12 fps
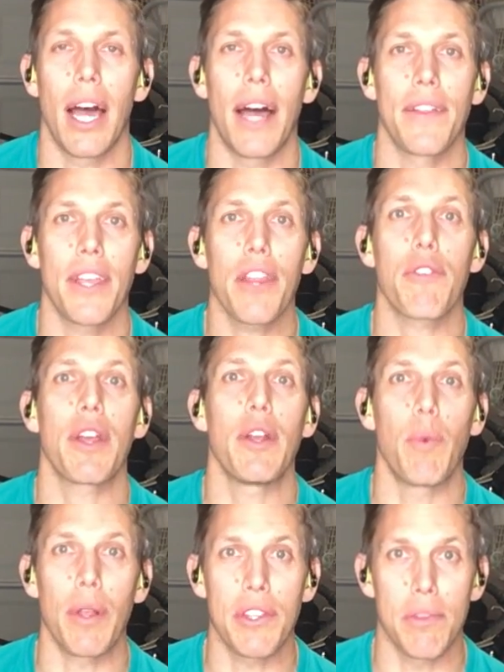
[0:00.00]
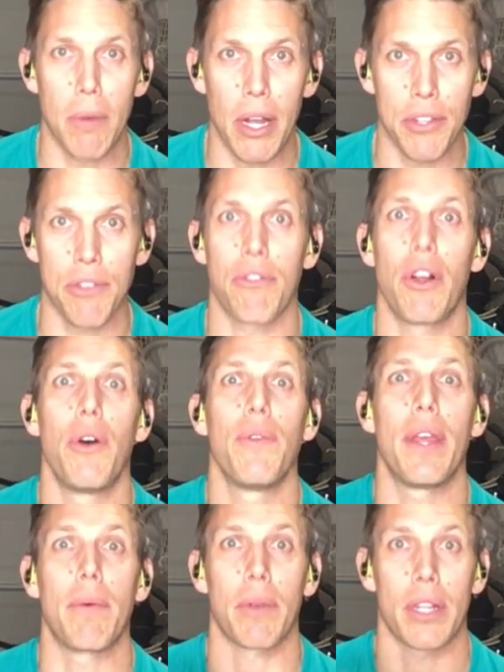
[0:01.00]
On the other end, once the ball's
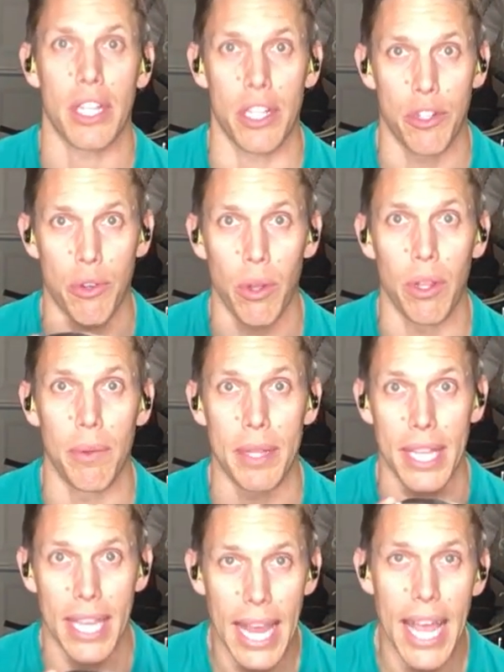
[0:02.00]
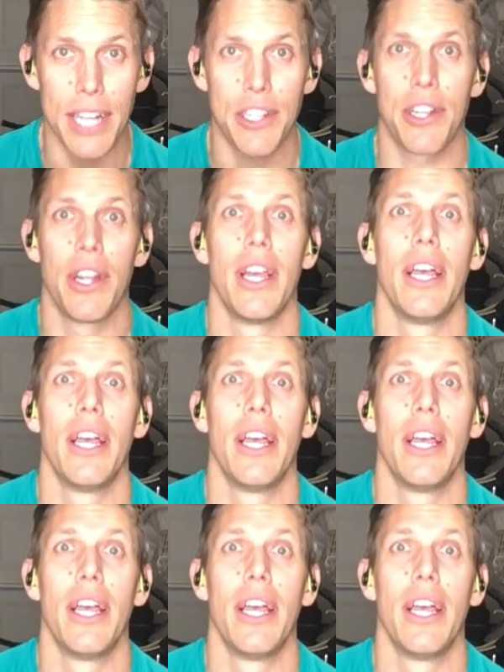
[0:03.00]
thrown, then we're going to control it with the catch.